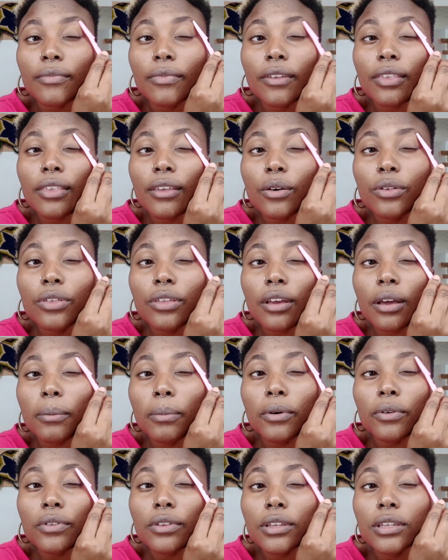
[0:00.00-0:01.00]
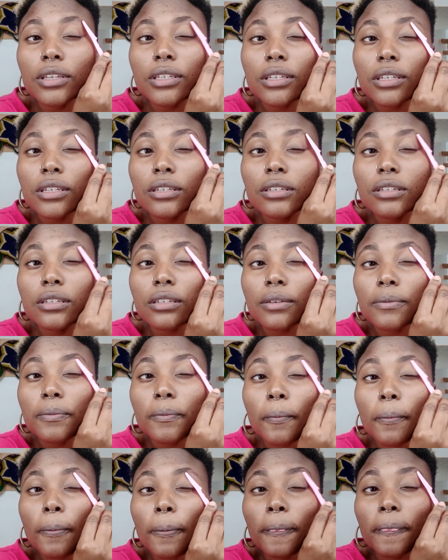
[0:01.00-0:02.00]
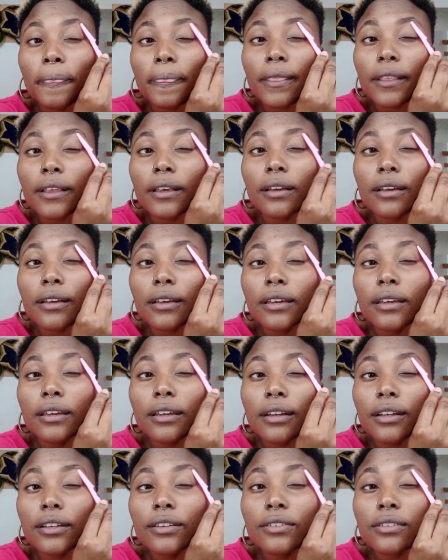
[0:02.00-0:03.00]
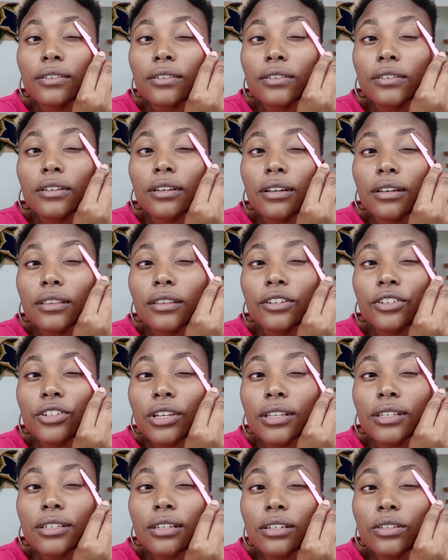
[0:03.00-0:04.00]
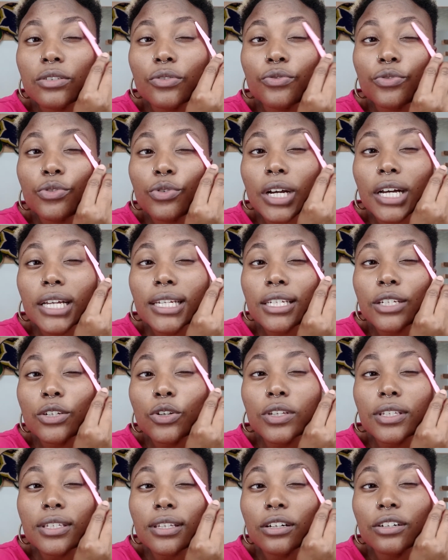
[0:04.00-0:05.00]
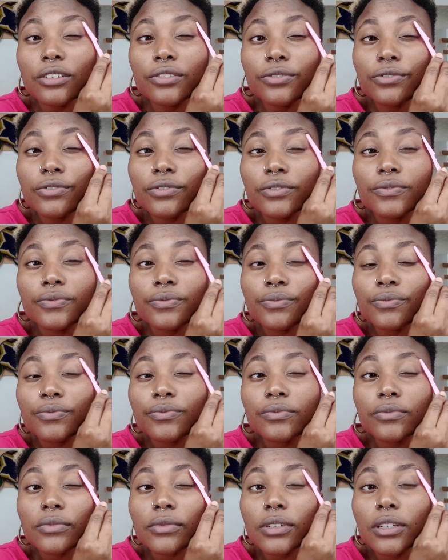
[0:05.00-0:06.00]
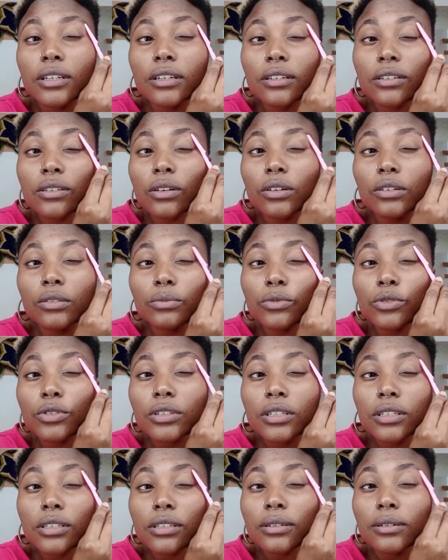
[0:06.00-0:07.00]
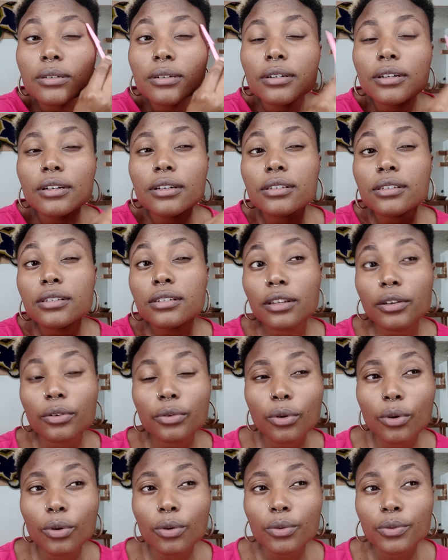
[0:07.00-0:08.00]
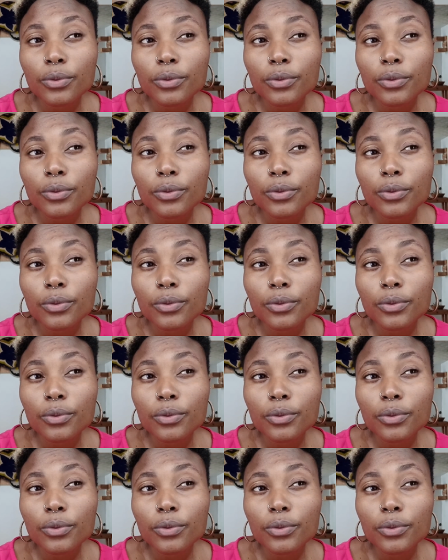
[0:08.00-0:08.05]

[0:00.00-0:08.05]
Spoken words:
The good thing about this is it's the chances of you cutting yourself is almost zero.